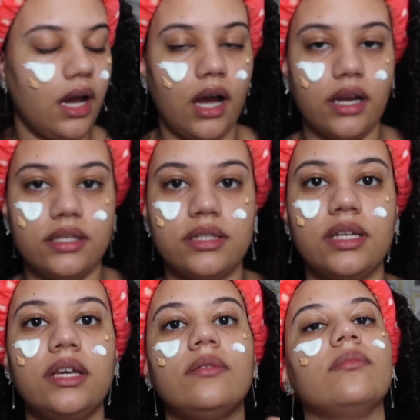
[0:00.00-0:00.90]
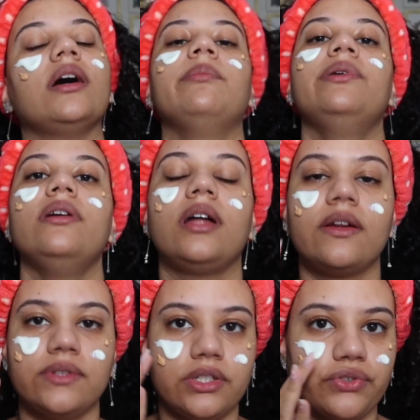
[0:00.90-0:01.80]
Honestly, I put a lot
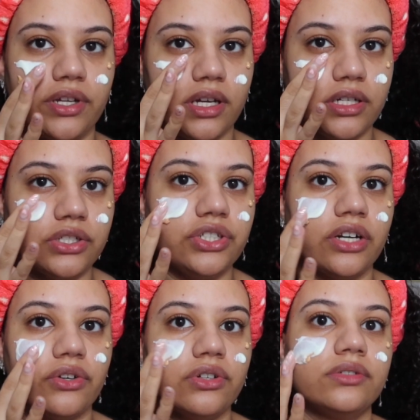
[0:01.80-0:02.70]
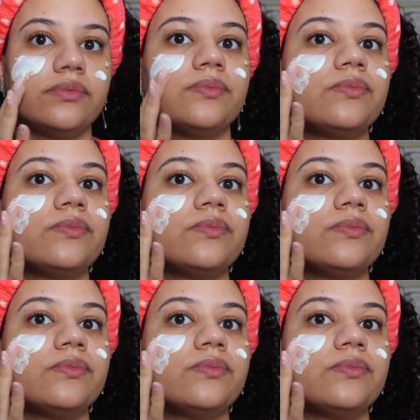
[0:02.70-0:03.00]
of sunscreen on in general,